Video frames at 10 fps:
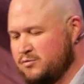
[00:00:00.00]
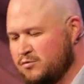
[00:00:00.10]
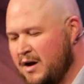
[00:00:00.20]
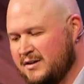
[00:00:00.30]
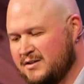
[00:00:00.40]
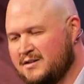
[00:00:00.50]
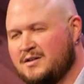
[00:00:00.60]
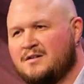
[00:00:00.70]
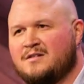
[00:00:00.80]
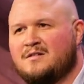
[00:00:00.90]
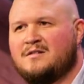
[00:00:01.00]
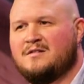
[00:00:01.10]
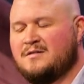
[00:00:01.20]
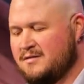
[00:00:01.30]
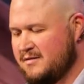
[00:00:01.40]
the rust.
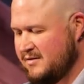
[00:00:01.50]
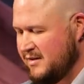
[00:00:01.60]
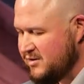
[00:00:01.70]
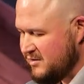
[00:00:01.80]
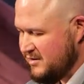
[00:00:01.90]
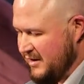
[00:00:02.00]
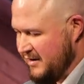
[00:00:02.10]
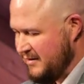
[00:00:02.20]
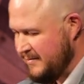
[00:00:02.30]
It's interesting.